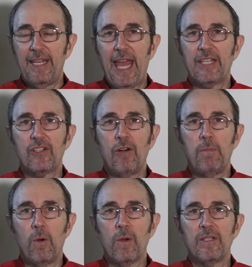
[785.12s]
National
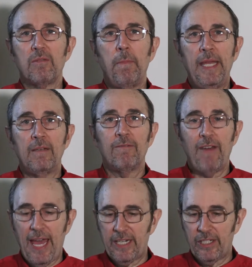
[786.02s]
Board's main
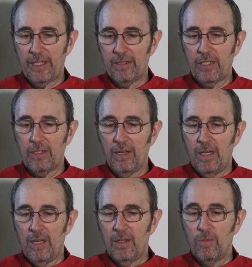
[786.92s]
faction,
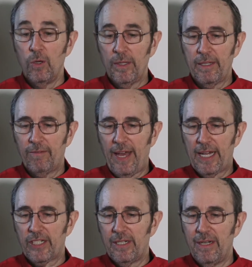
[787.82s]
ruling
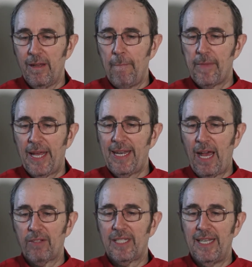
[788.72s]
faction,
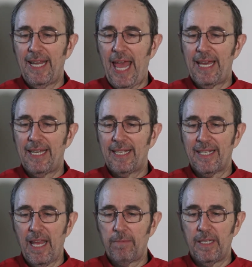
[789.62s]
announced it had
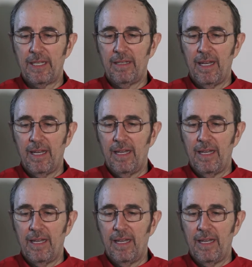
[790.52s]
accepted